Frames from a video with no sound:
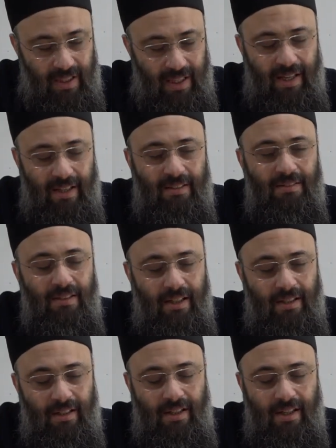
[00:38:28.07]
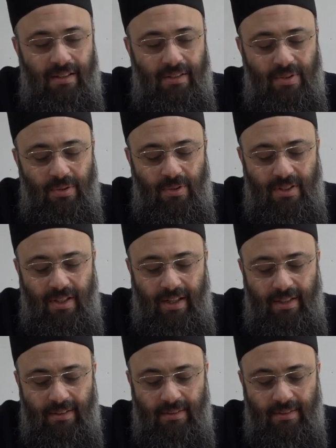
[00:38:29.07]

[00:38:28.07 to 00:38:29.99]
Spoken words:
and a collective suicide.